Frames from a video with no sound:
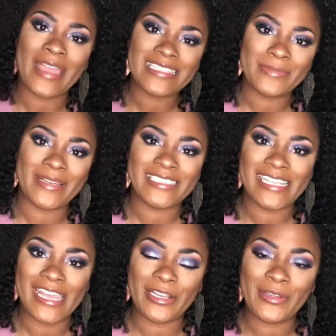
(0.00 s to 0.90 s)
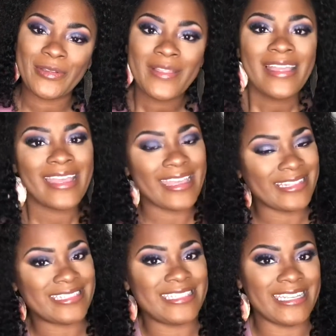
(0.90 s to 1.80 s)
back to my channel.
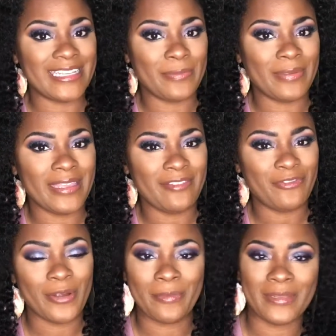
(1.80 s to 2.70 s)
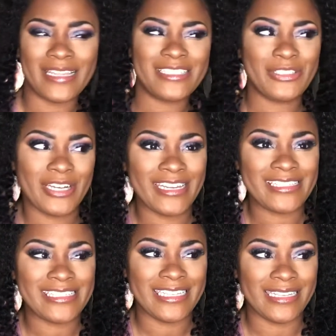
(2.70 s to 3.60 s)
It's Dina B from Let's Try
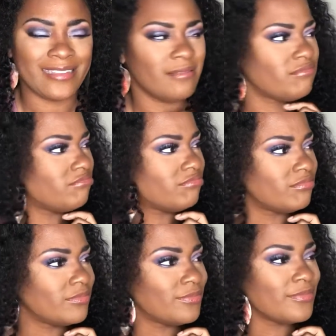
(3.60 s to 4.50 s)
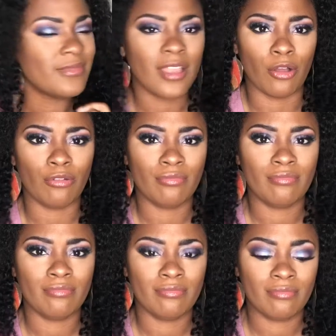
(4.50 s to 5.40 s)
and See. No.
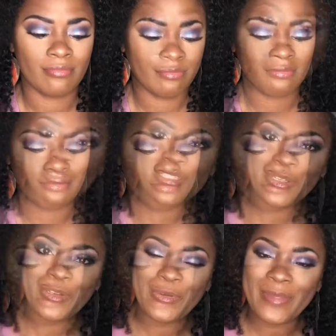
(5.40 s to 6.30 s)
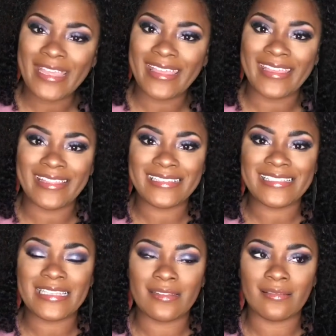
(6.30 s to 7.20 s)
Hey YouTube, it's